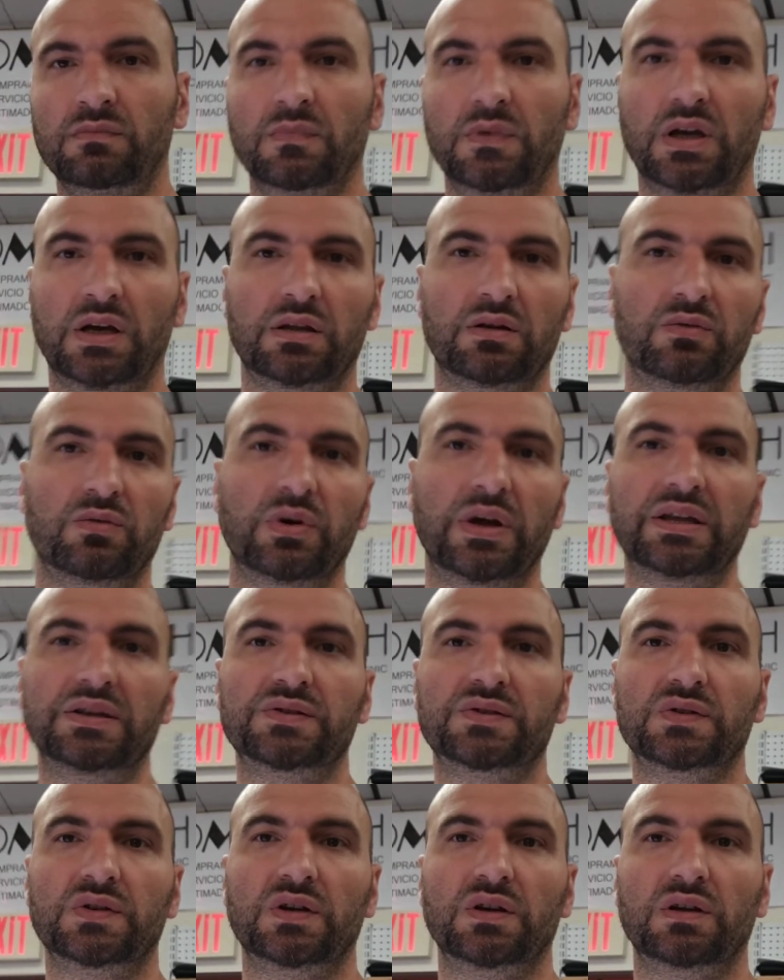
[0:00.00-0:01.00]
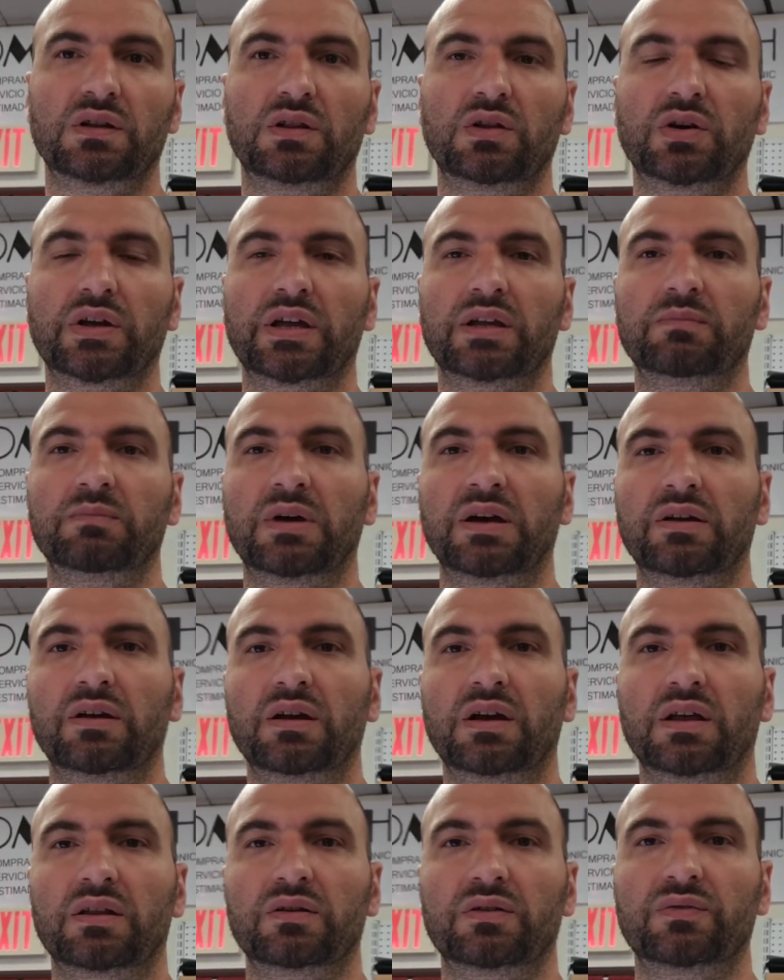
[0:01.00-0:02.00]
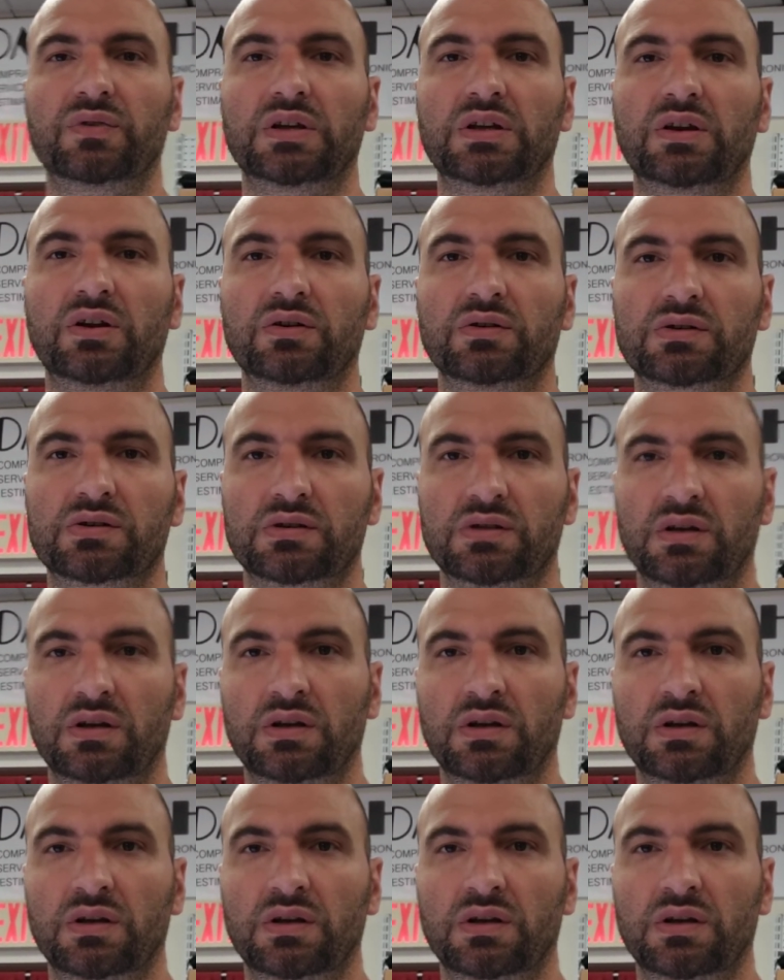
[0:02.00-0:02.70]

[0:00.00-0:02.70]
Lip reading: Other ways, look at my other videos.